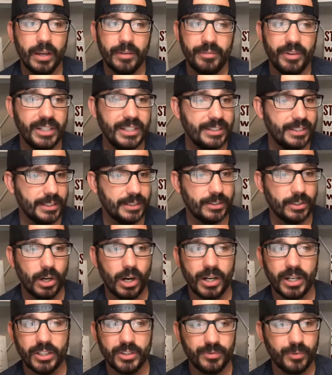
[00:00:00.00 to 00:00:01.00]
56
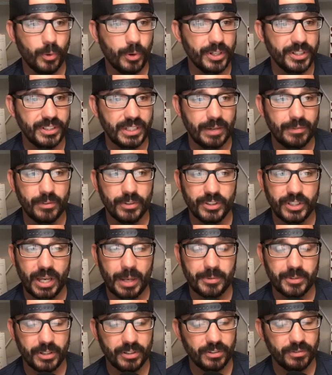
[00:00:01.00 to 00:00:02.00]
targets, 47
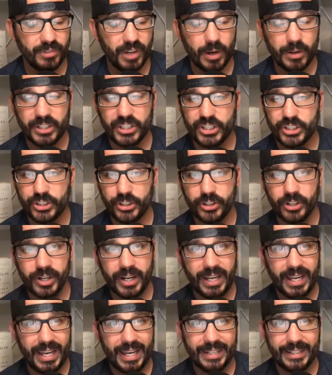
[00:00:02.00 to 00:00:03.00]
receptions, very
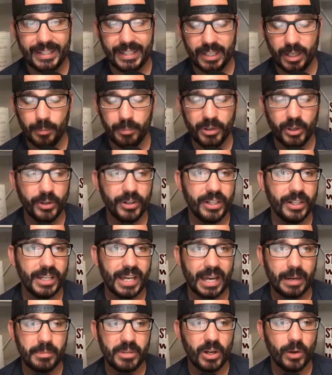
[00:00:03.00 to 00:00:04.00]
sure-handed, ability to
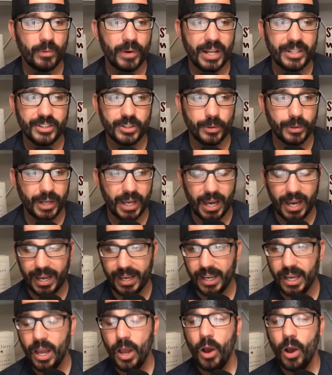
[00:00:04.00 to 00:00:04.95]
kind of be a red zone guy,